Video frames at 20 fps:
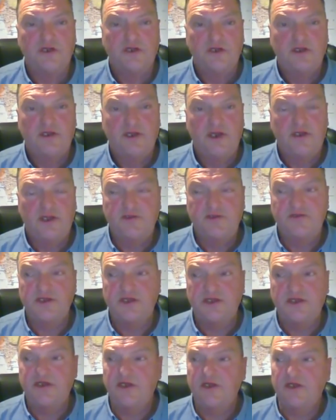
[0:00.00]
And they
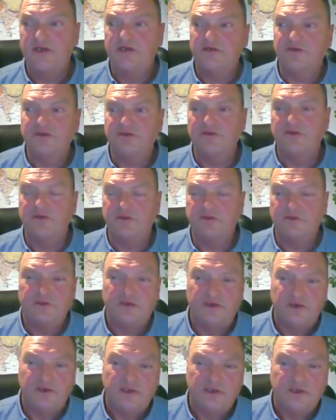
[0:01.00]
say, Julian,
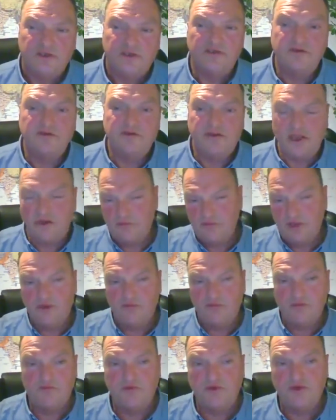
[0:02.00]
can you
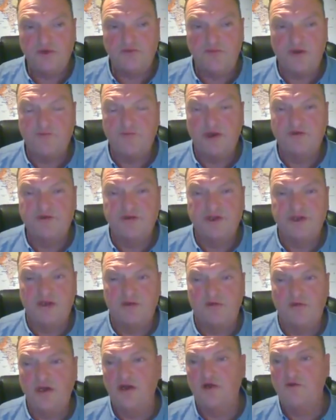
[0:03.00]
help me push my boat out,
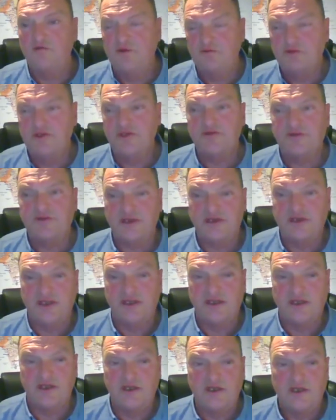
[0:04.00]
or help me with this, that, and the
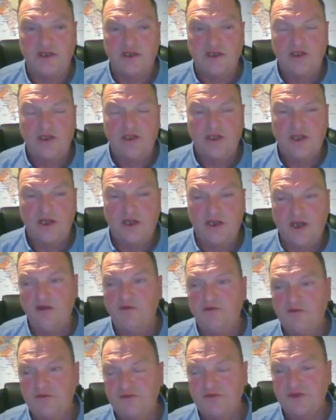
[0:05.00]
other? And I
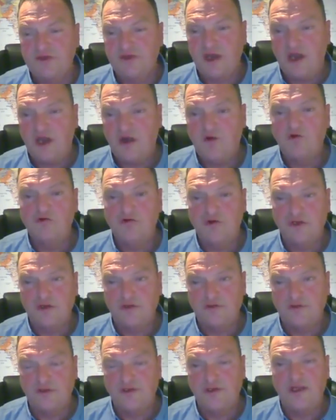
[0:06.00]
was older
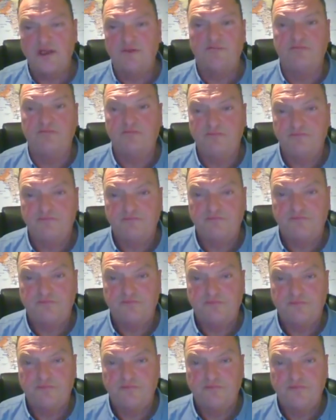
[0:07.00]
than them.
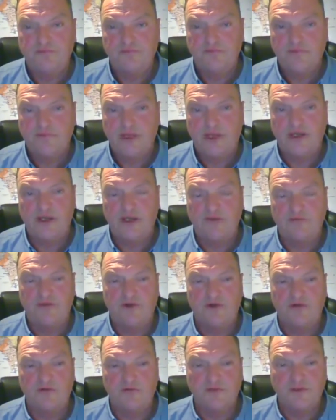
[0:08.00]
And I
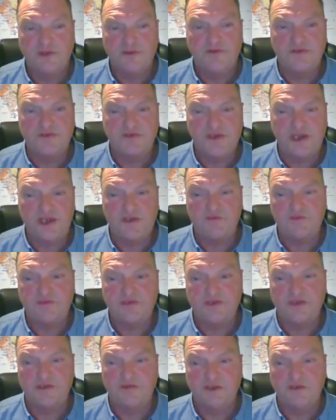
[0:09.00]
felt, this is
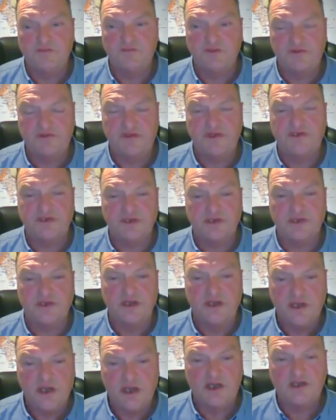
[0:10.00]
absolutely pathetic.
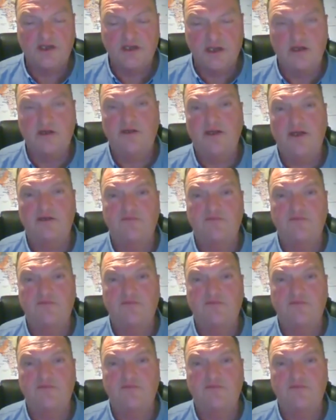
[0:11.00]
I can't have